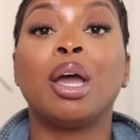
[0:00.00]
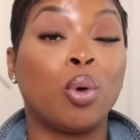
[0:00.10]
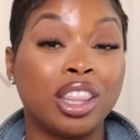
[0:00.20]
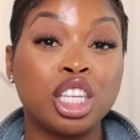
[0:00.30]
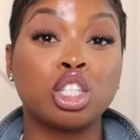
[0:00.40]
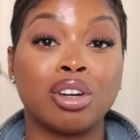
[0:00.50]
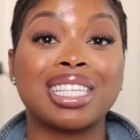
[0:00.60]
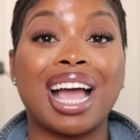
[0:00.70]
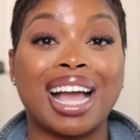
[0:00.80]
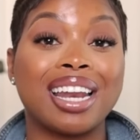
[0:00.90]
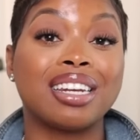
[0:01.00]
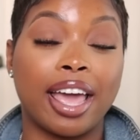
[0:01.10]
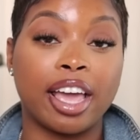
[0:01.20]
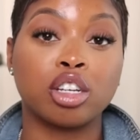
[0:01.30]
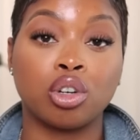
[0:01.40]
With this dress, I got it in
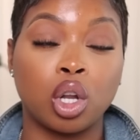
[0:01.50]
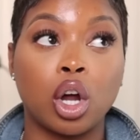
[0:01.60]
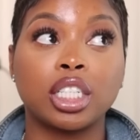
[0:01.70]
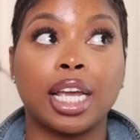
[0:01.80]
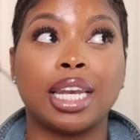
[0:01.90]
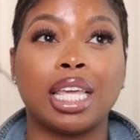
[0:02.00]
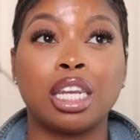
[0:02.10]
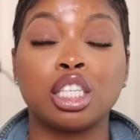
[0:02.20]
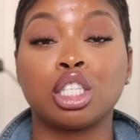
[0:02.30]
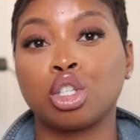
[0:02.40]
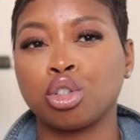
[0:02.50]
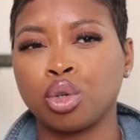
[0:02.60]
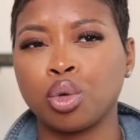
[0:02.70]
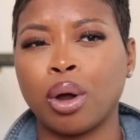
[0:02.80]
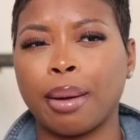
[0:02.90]
an extra large and it is a
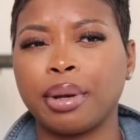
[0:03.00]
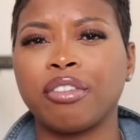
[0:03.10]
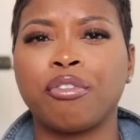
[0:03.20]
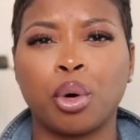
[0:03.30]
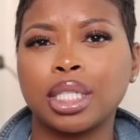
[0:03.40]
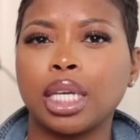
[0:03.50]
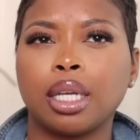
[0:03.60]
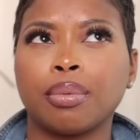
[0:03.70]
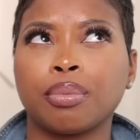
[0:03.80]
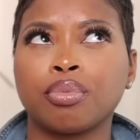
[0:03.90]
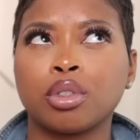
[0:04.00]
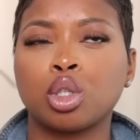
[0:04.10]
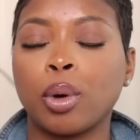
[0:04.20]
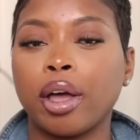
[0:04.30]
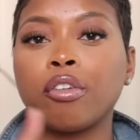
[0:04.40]
true, I believe 14,
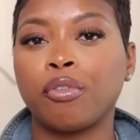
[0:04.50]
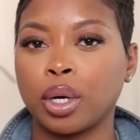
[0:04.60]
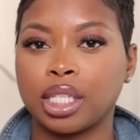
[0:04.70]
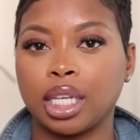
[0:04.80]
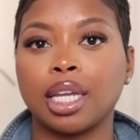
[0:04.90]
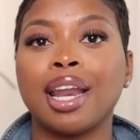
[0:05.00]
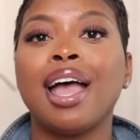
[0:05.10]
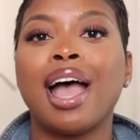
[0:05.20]
12, 14.